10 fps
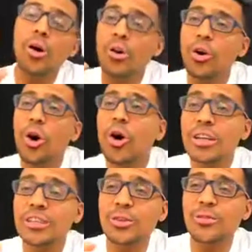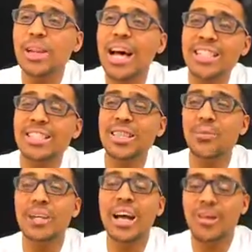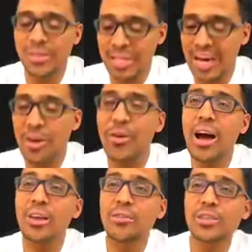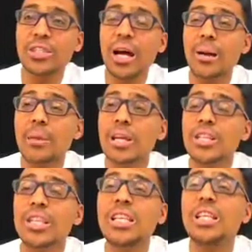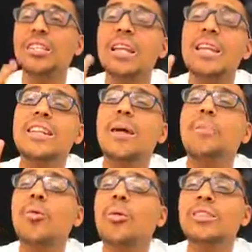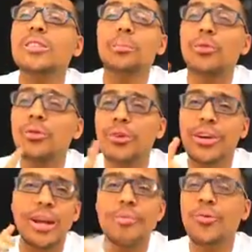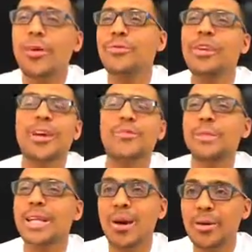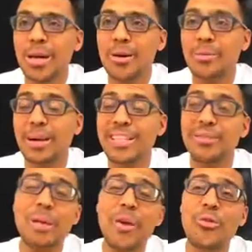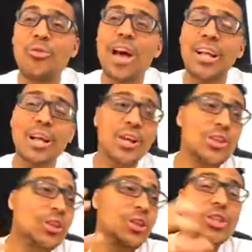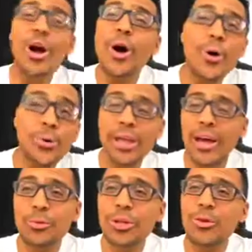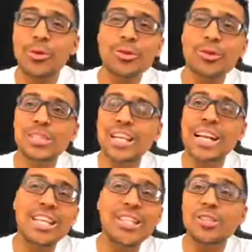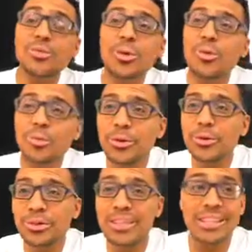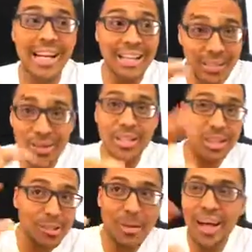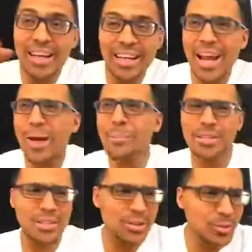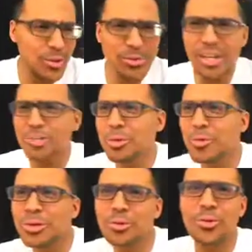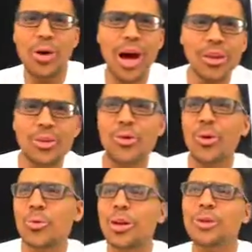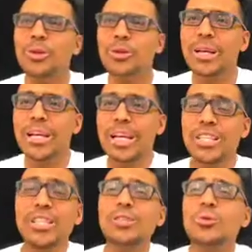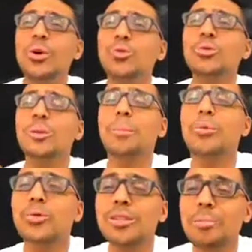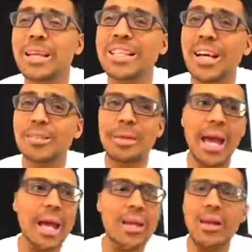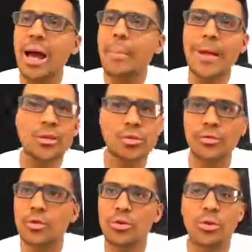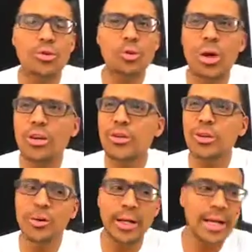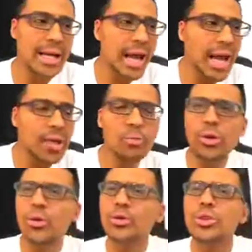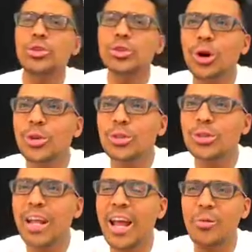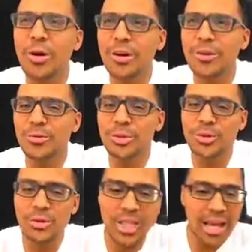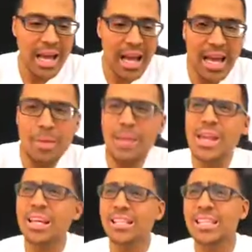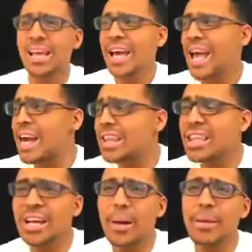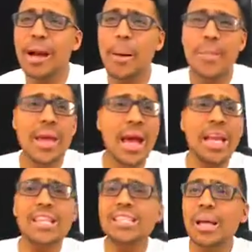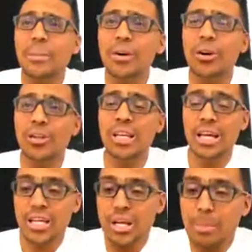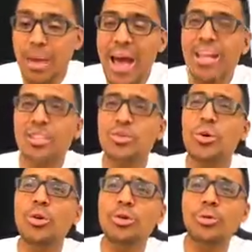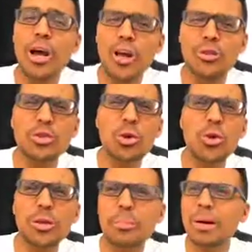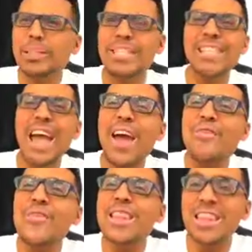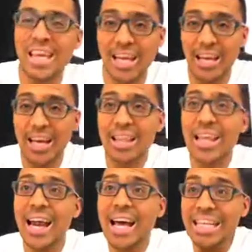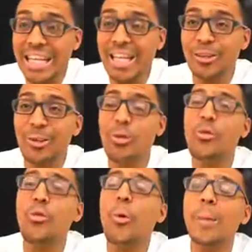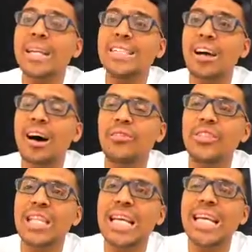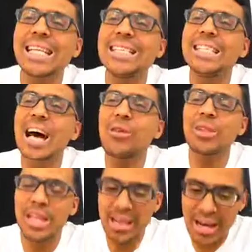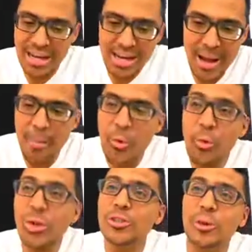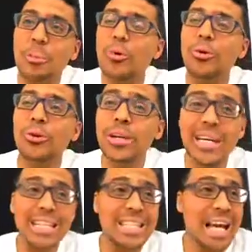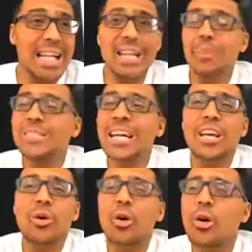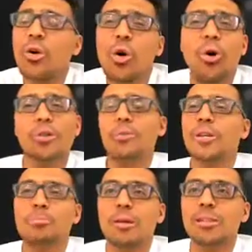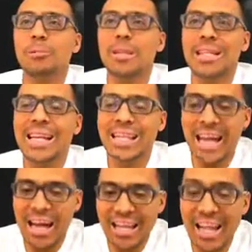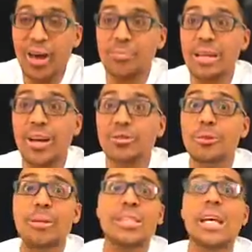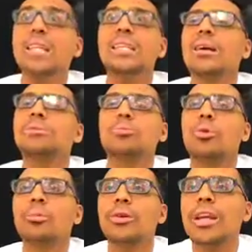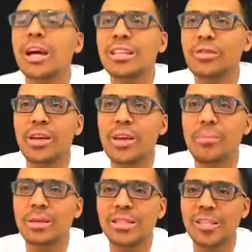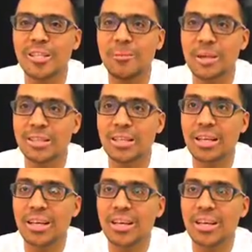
On August of last year, we not only got her out of her job, she is the number one supporter and number one fan of Mehdaoui Enterprise. As a matter of fact, the show that we do on Tuesday night, she's the one who produces it. Like literally, she's behind the camera and she's the one who tells me what to do, how to do it, when to do it. She's the one who supports me and tells me, hey, you gotta make those phone calls. What are you doing? Hey, who did you talk to today and what are the results? Any meetings, anything coming up, any seminars. She manages all the write-offs, all the budgets, everything that I needed to do for myself. She is not only the number one supporter, she ended up taking on all the responsibility that allowed me now to be 10 times more productive in the business space.